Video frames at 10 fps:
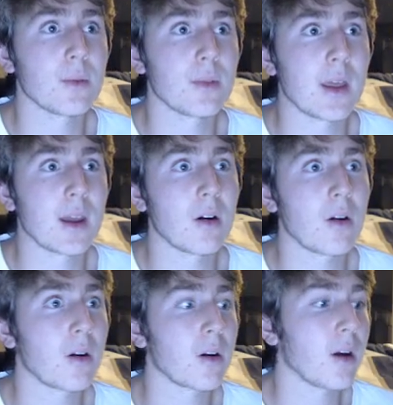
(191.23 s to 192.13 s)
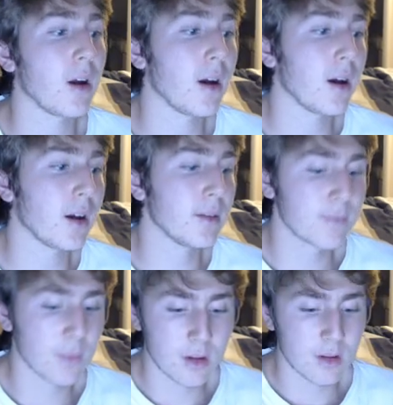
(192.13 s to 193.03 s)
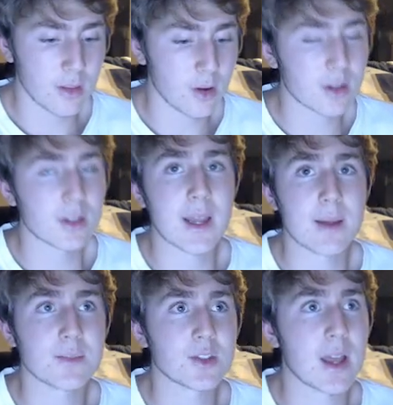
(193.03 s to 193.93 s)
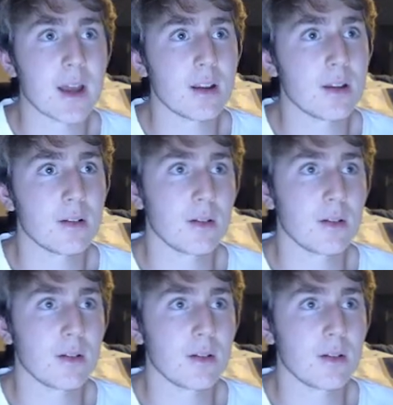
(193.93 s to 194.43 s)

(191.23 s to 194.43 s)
they are their claims that